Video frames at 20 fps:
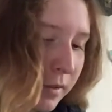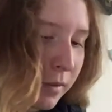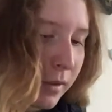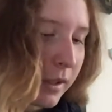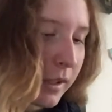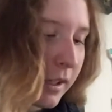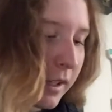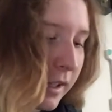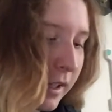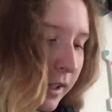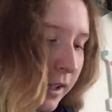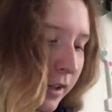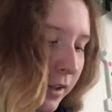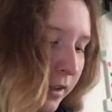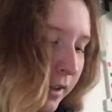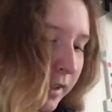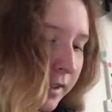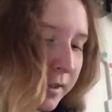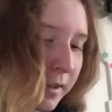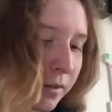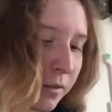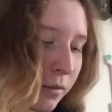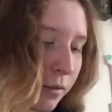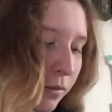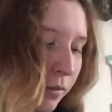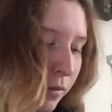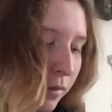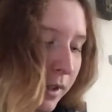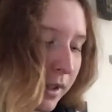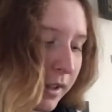one here isn't
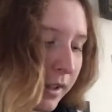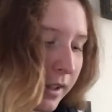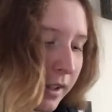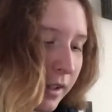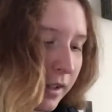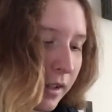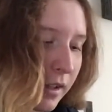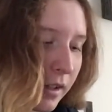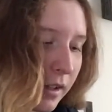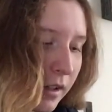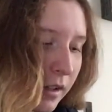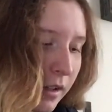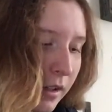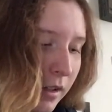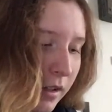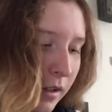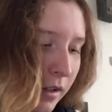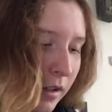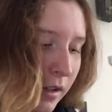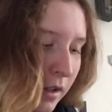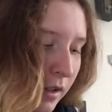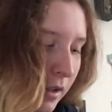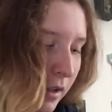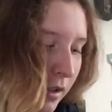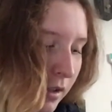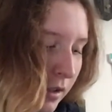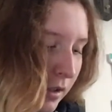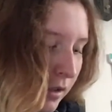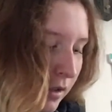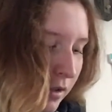really,
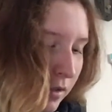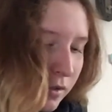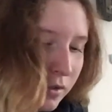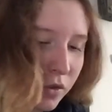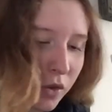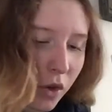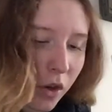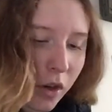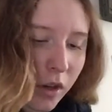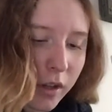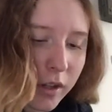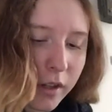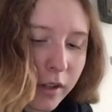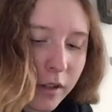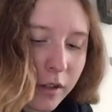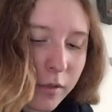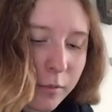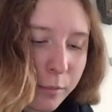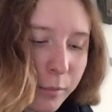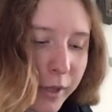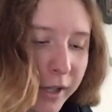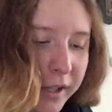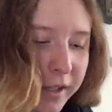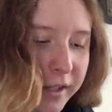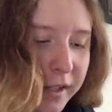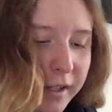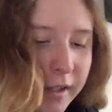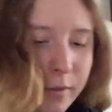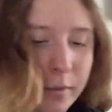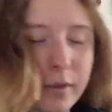drawing,
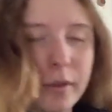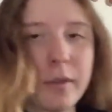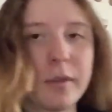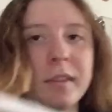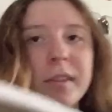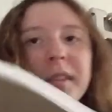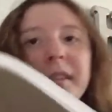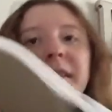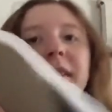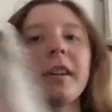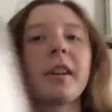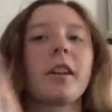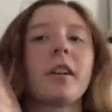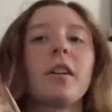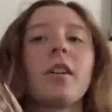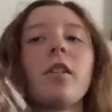but it was just like a